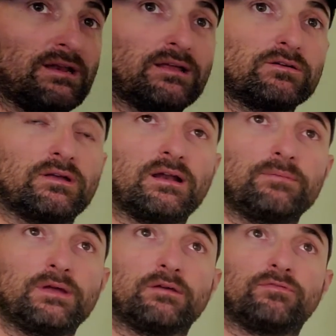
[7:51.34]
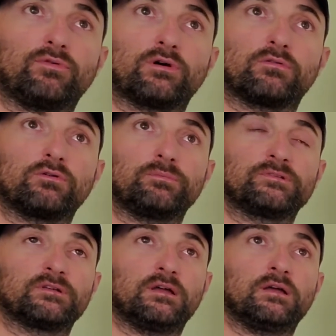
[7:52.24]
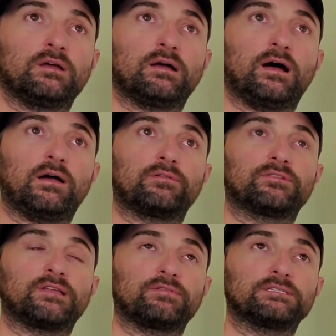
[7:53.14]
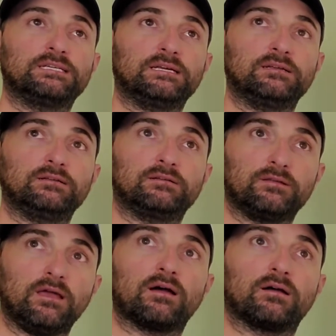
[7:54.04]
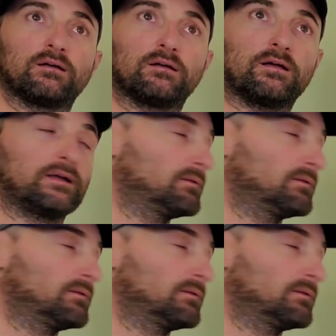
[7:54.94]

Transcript: I make 4 groups out of 17? Yeah, I can